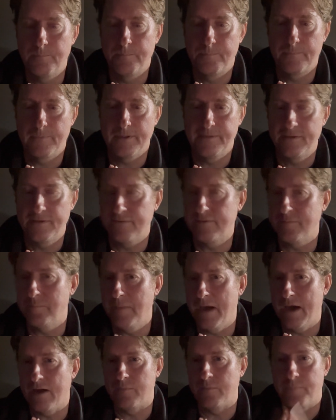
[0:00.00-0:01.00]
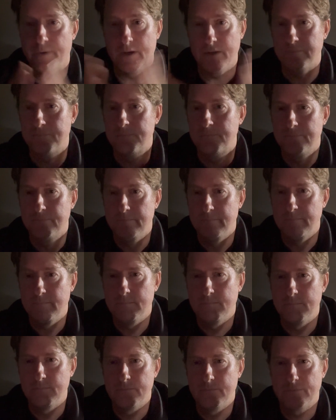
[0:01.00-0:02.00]
It doesn't matter, but
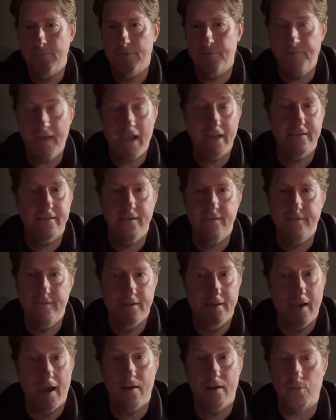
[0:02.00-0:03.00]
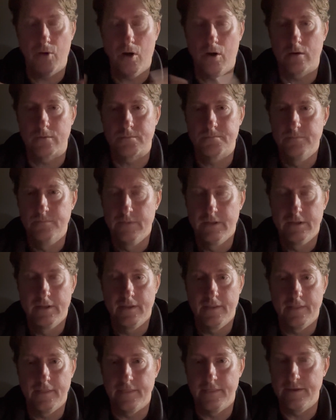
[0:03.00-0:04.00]
the fact is he got it wrong.
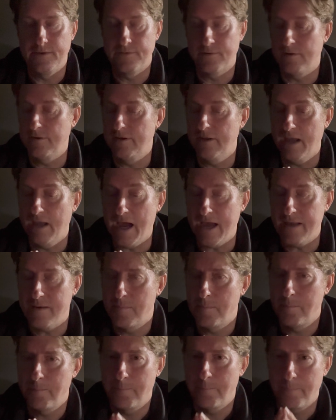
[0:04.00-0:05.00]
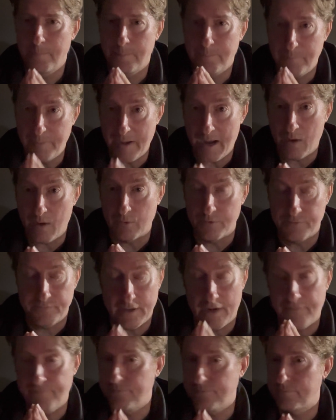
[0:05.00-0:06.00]
These are not power.
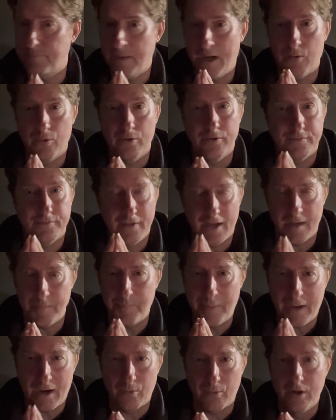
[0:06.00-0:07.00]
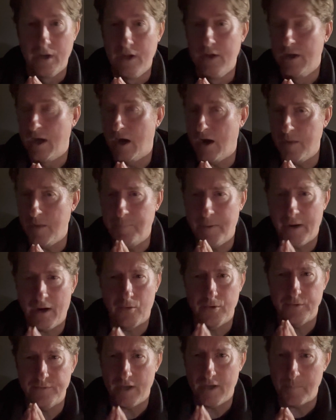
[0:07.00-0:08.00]
Soft power is not power. Hard power
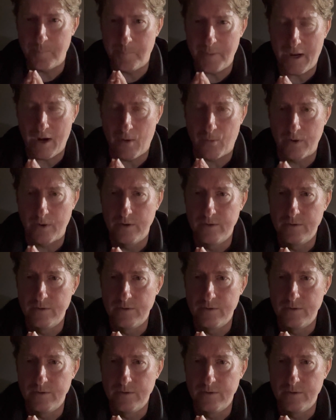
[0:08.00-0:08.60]
is not power.